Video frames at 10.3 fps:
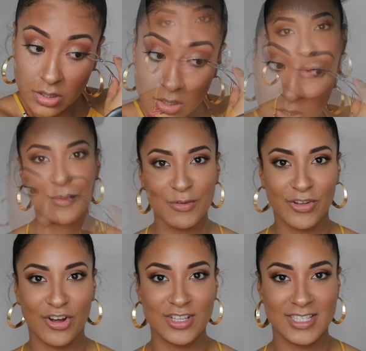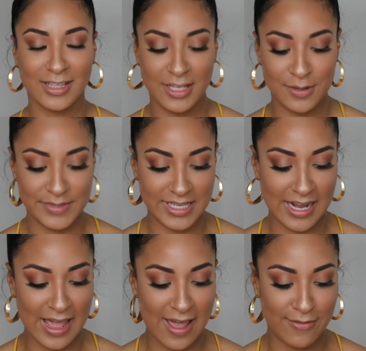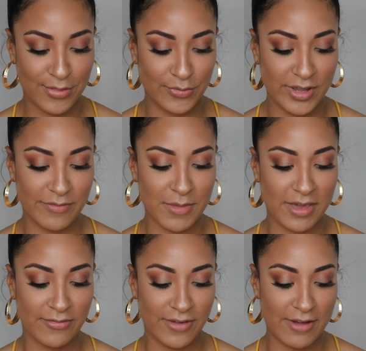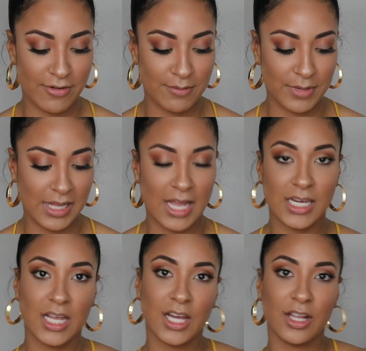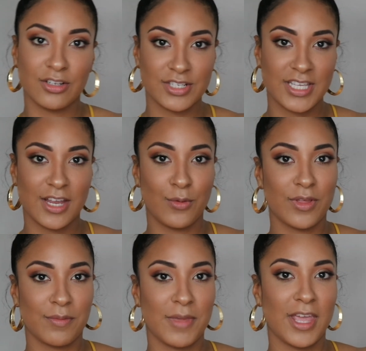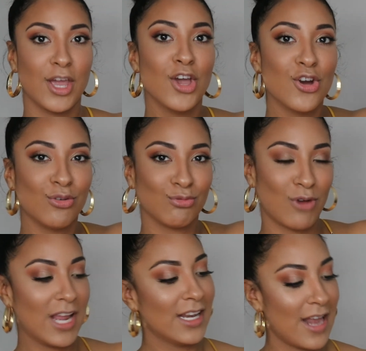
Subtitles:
Now we're moving on to lips, and I have 3 of my favorite Milani colors here with me right